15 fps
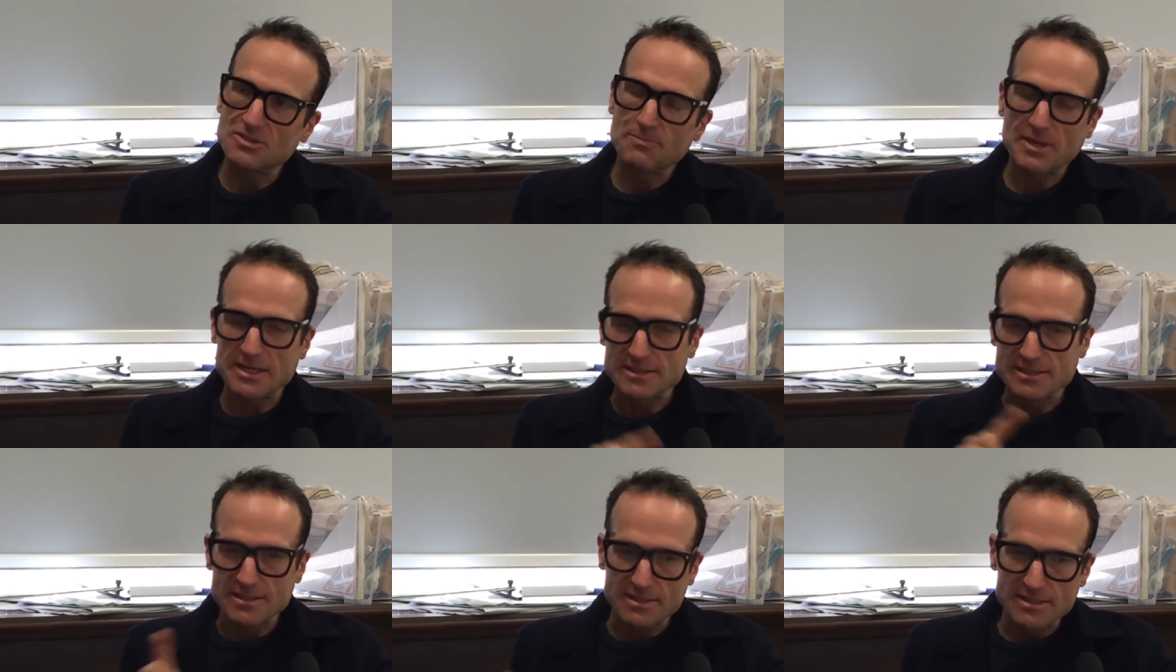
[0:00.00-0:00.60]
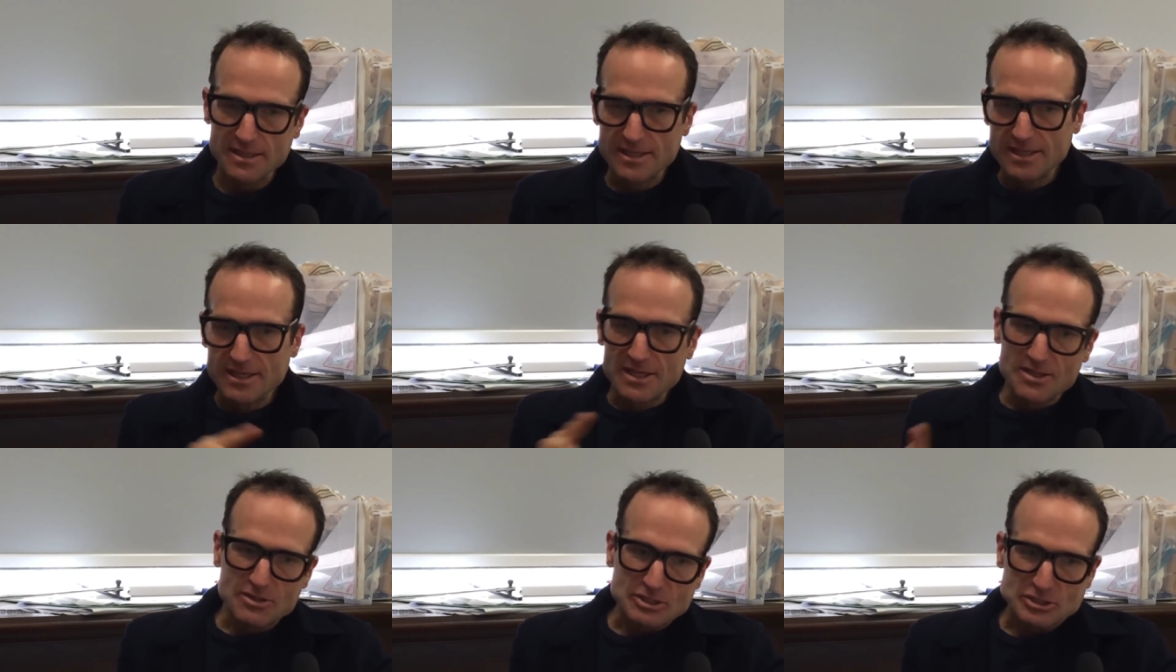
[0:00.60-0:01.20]
Mm. Because the,
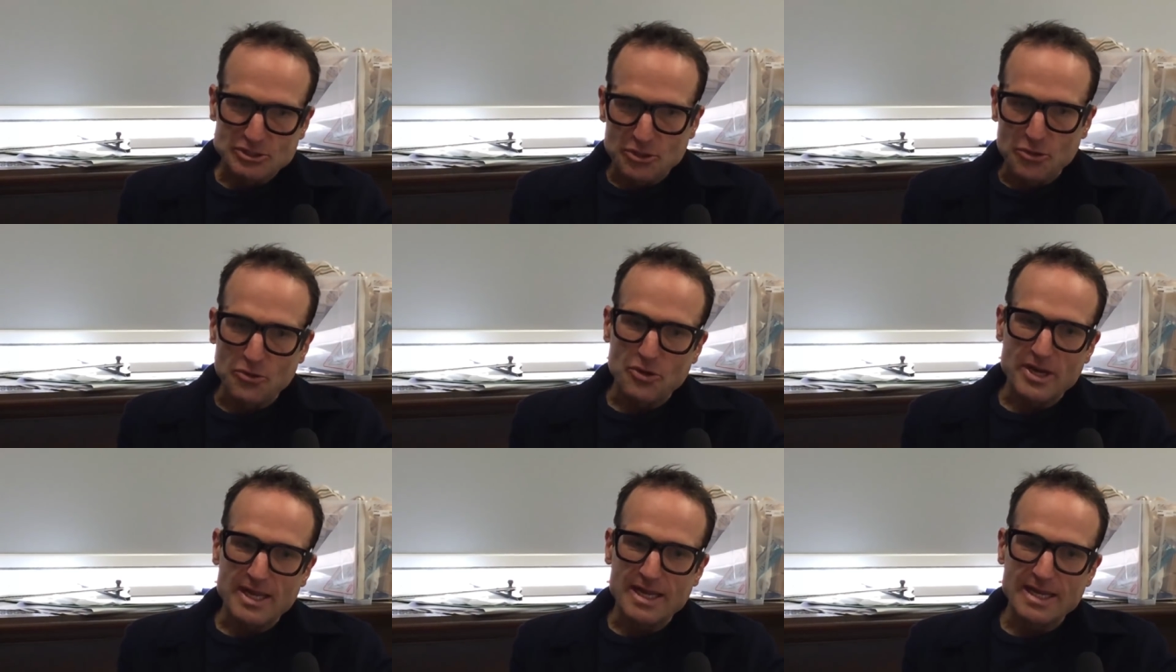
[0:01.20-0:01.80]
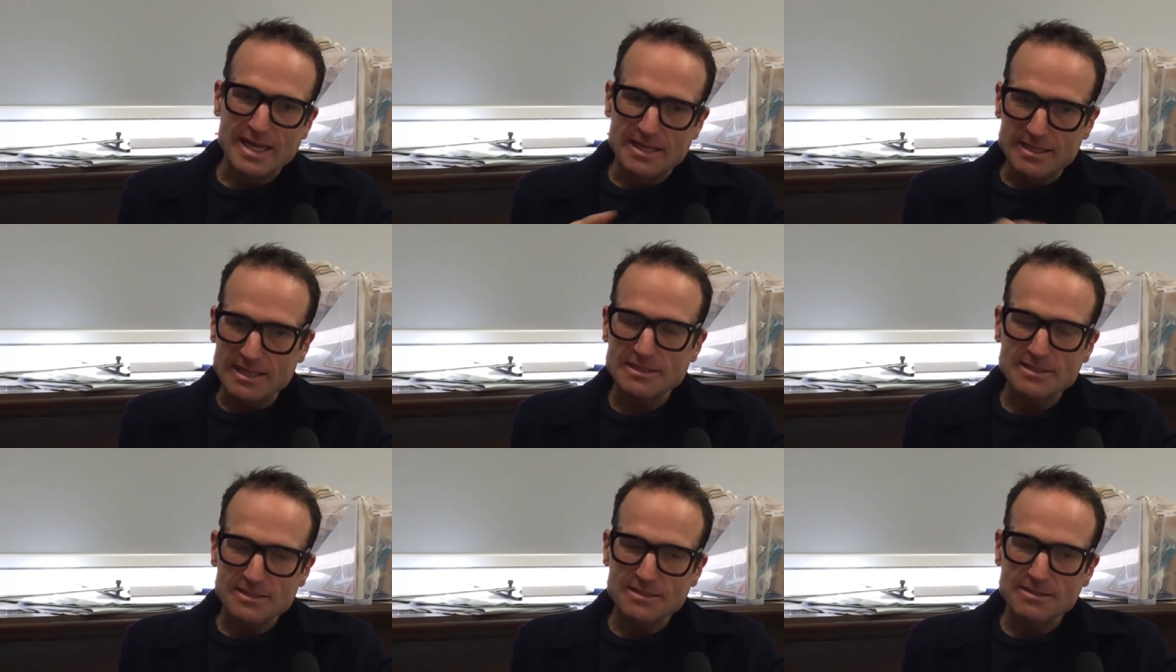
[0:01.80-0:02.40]
the story in
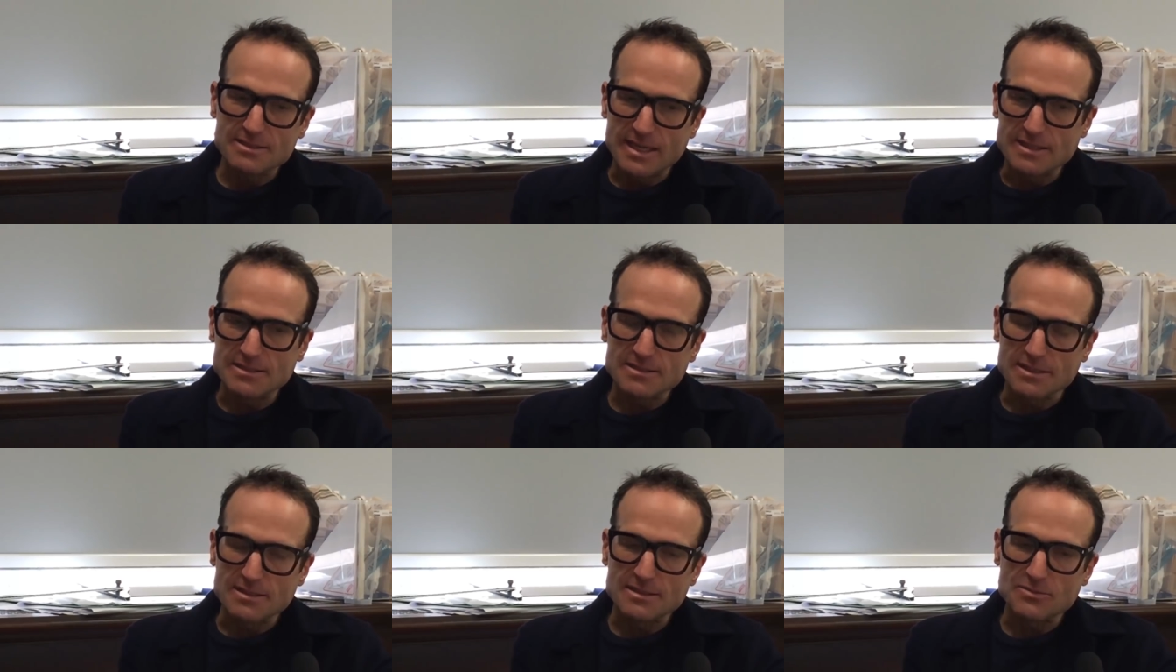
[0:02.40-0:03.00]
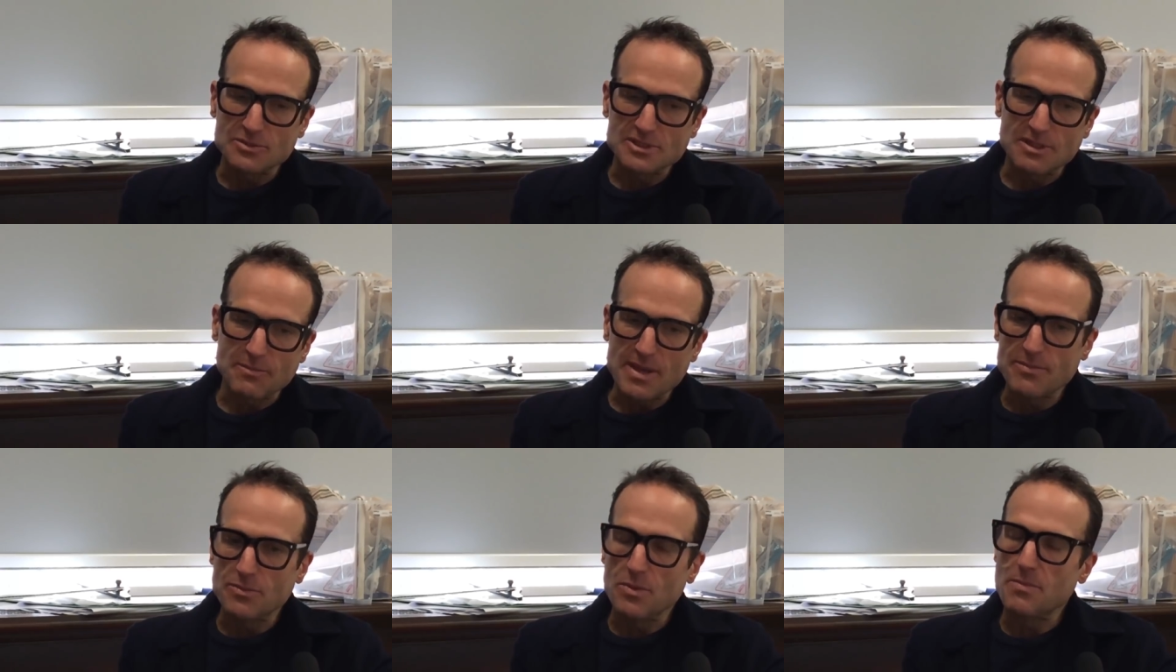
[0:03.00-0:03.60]
this instance was that
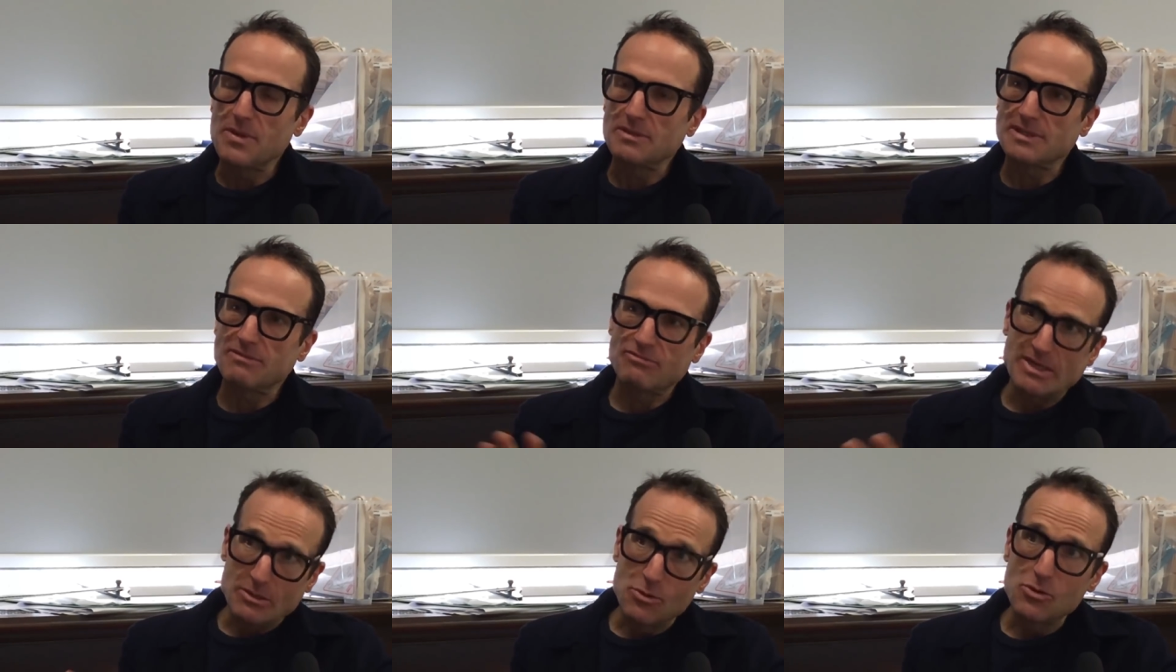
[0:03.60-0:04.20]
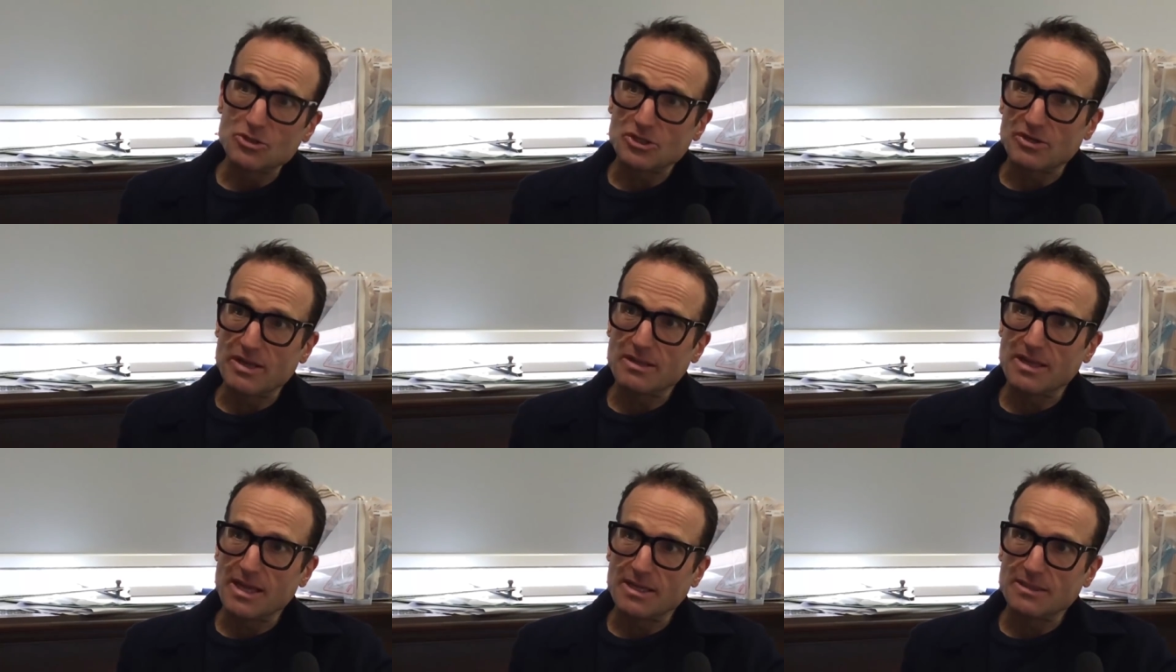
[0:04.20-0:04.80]
people were building really ordinary
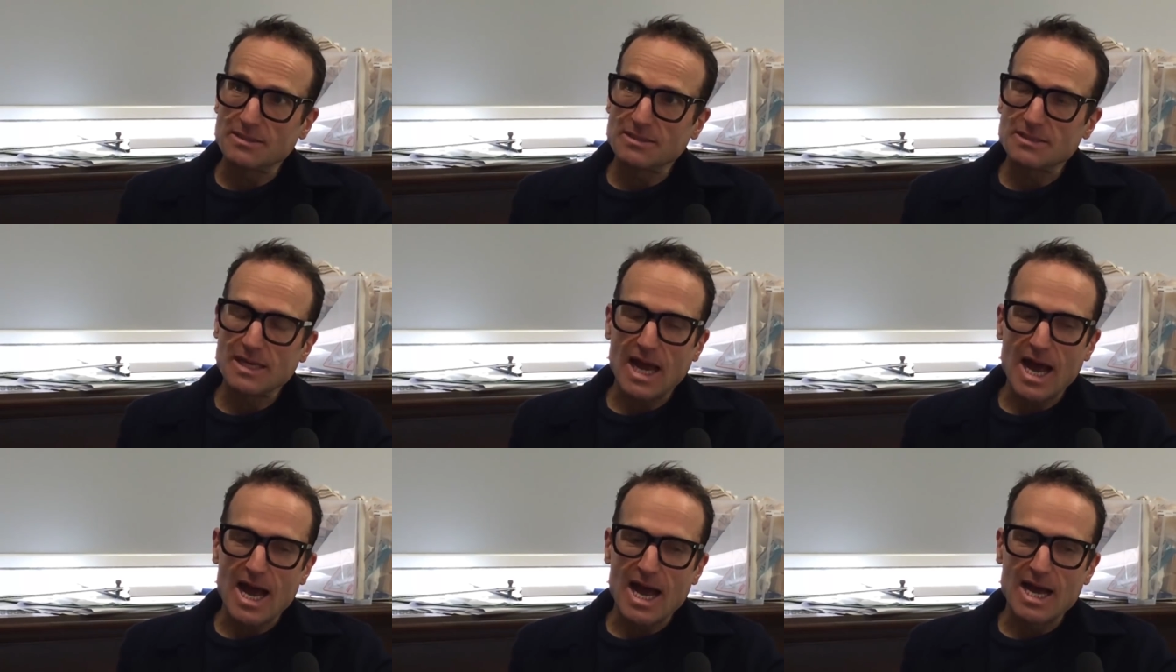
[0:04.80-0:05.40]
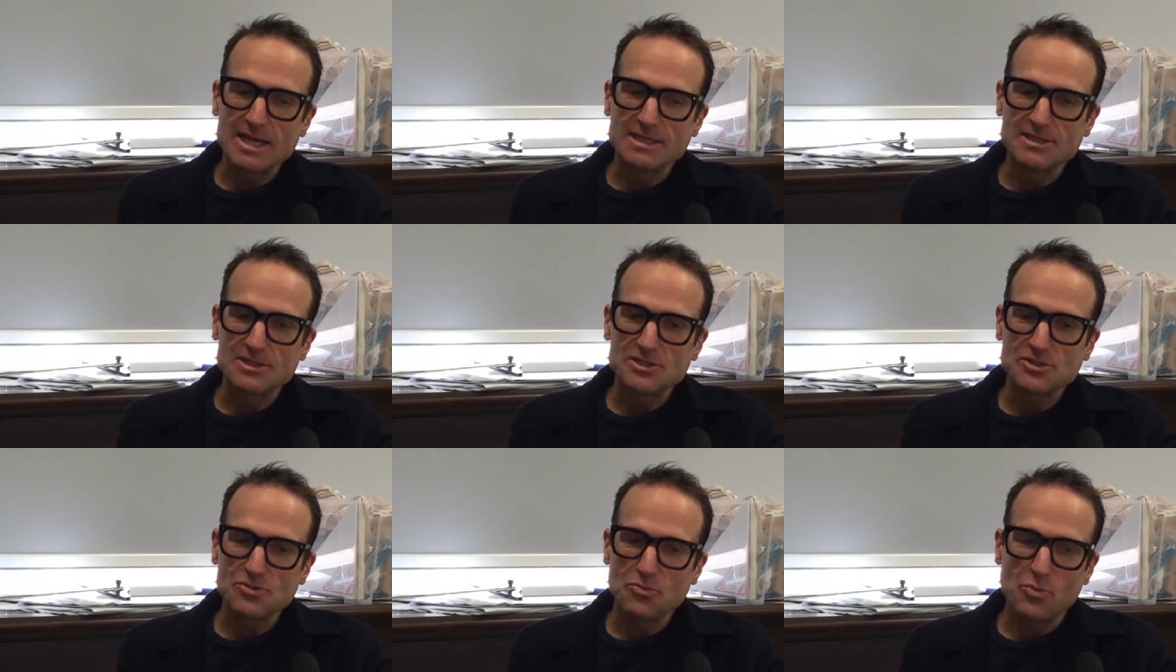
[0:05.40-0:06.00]
things, and
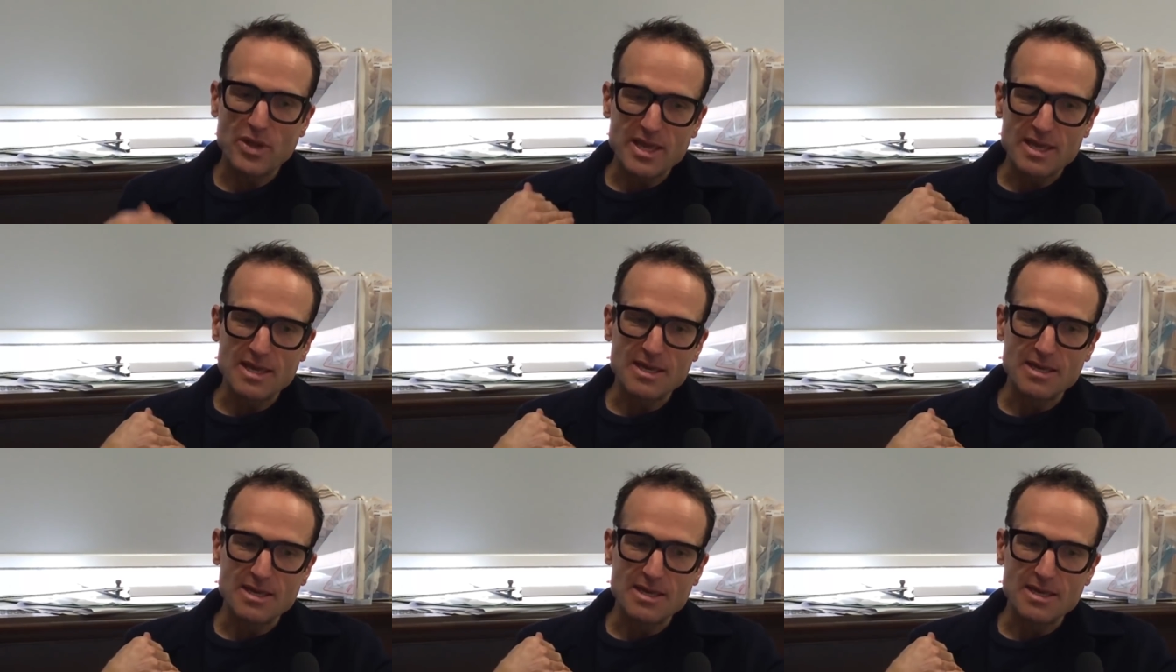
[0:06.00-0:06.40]
we...